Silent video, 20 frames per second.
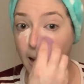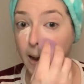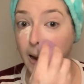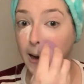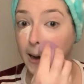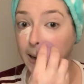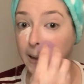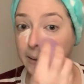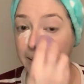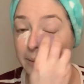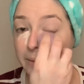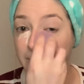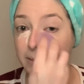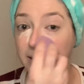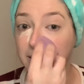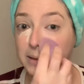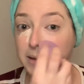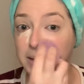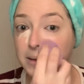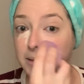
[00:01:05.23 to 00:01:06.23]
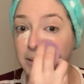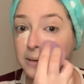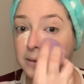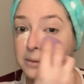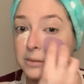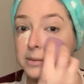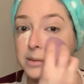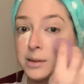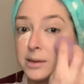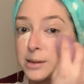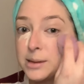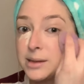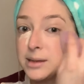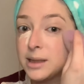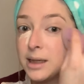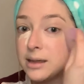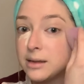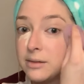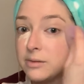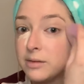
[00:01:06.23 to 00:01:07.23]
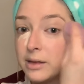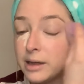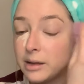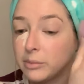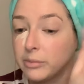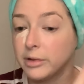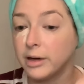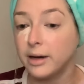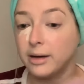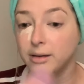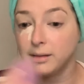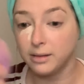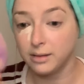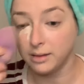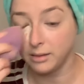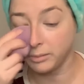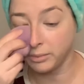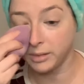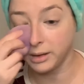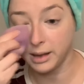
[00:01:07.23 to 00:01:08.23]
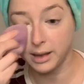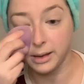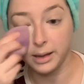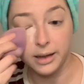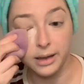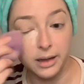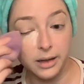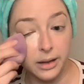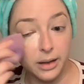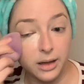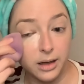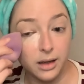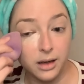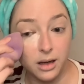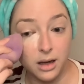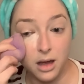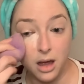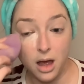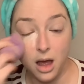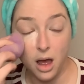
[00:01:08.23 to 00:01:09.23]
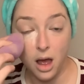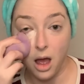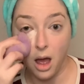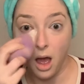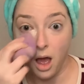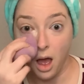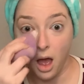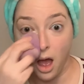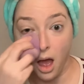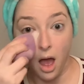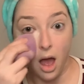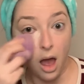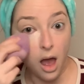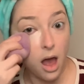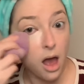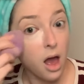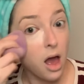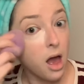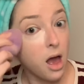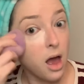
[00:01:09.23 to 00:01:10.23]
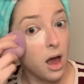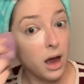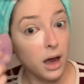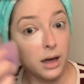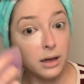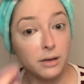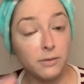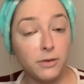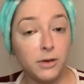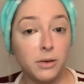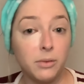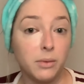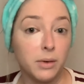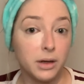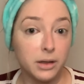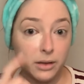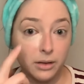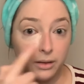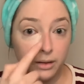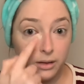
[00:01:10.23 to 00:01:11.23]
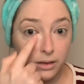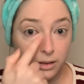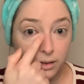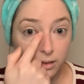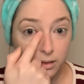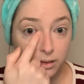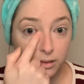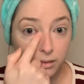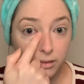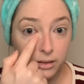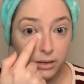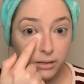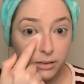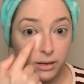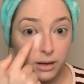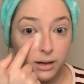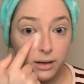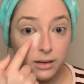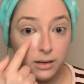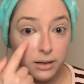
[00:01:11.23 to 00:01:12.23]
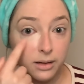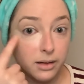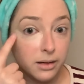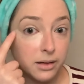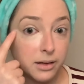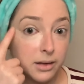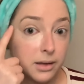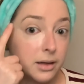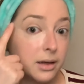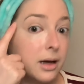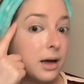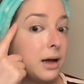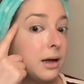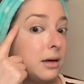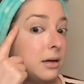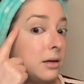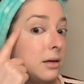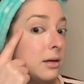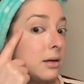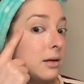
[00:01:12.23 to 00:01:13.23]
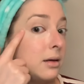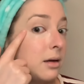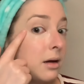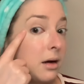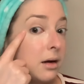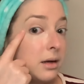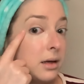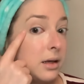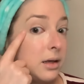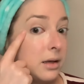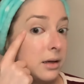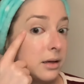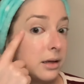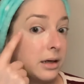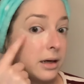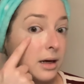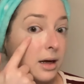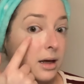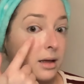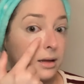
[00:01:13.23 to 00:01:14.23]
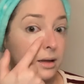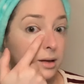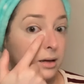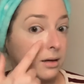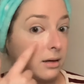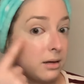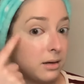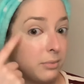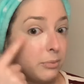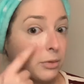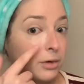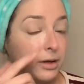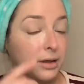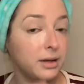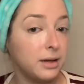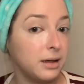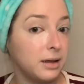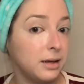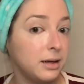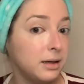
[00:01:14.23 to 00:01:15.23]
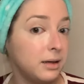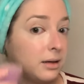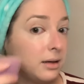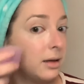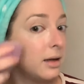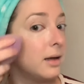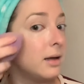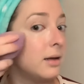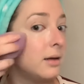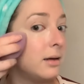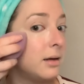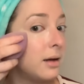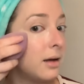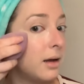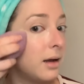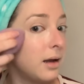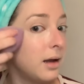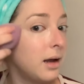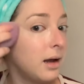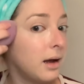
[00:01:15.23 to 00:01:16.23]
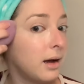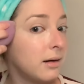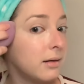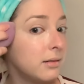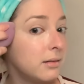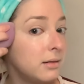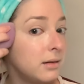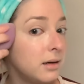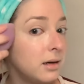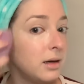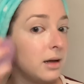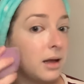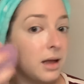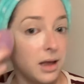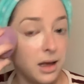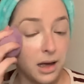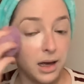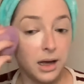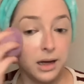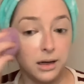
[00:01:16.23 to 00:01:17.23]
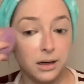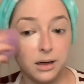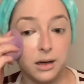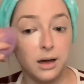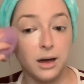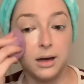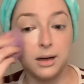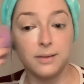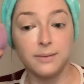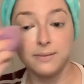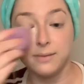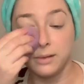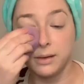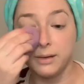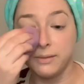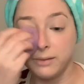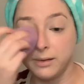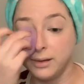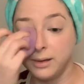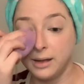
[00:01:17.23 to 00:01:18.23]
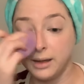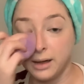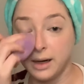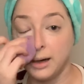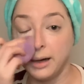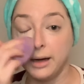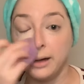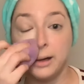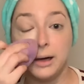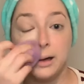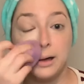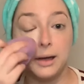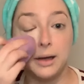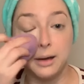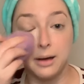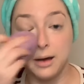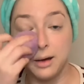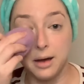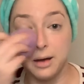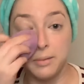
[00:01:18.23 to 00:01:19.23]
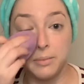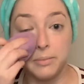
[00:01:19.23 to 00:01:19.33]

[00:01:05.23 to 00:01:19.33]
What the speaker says: And go down the nose, just kind of like brightens up the eye area. And if you want, you can just do 2 dots here and a dot here, and then just blend it in and out, and it kind of lifts the eye area up.